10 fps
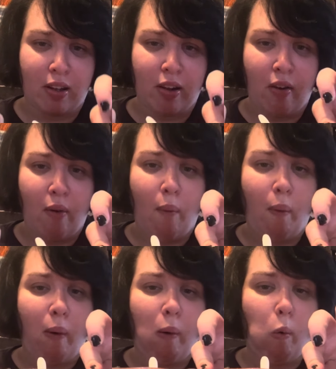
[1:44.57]

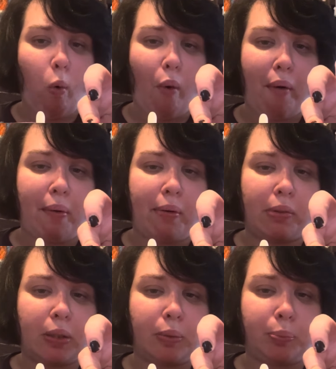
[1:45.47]

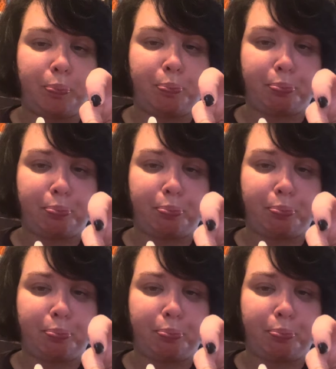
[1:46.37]
No one is speaking in this clip.